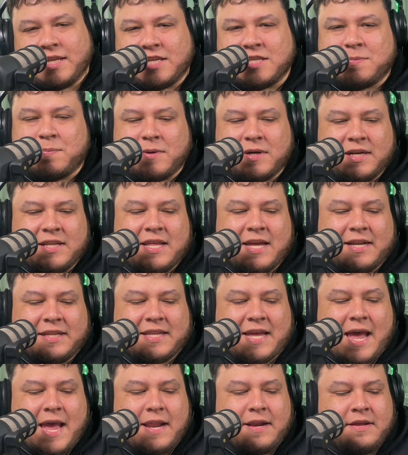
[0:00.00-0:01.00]
Let's put it like
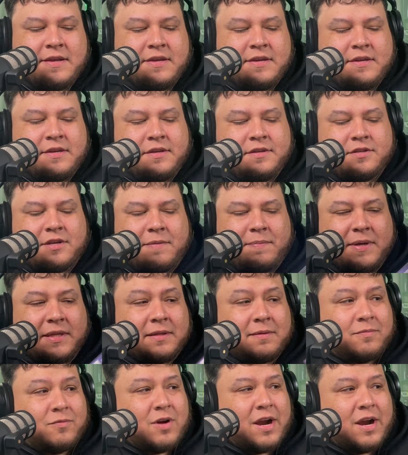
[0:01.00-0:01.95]
that. So I picked up